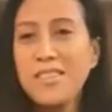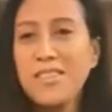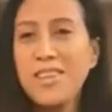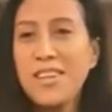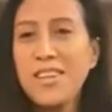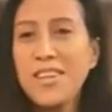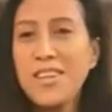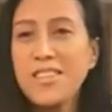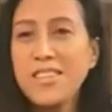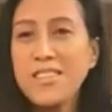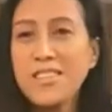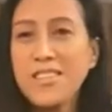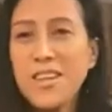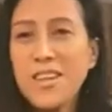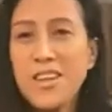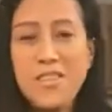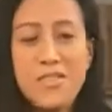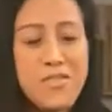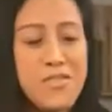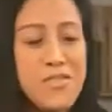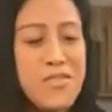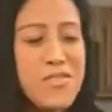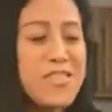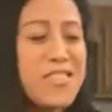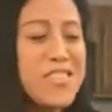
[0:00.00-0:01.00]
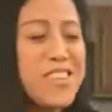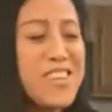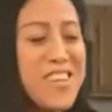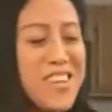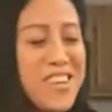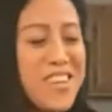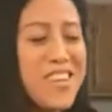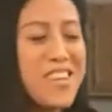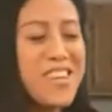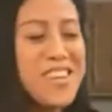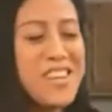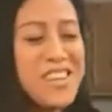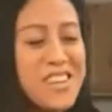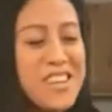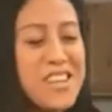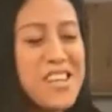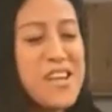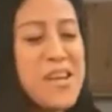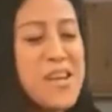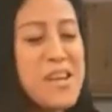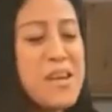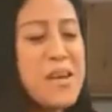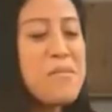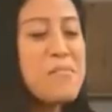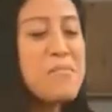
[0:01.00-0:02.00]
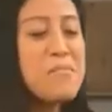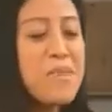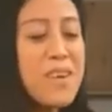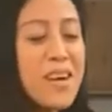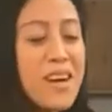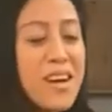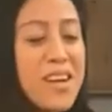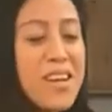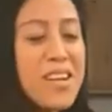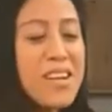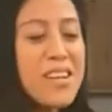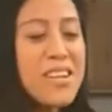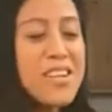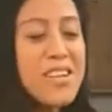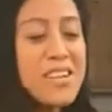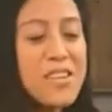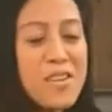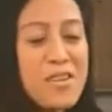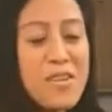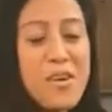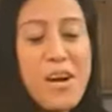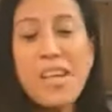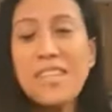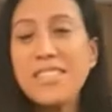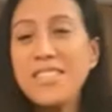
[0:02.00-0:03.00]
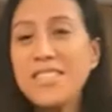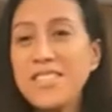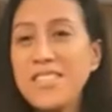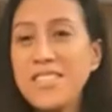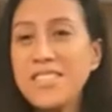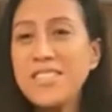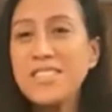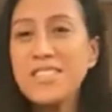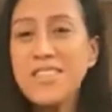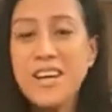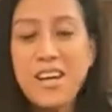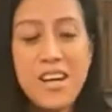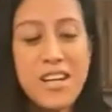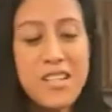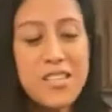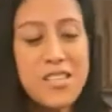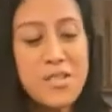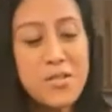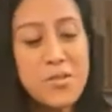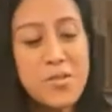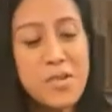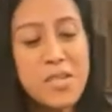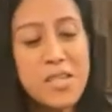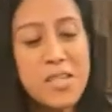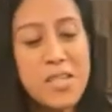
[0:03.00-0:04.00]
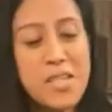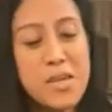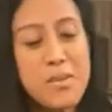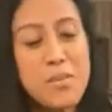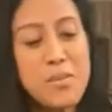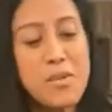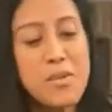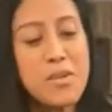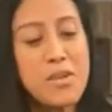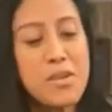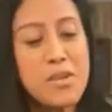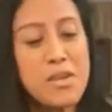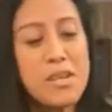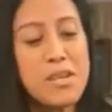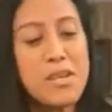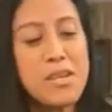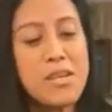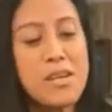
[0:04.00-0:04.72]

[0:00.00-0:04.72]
kind of tough. But, you know, I did do an ebook.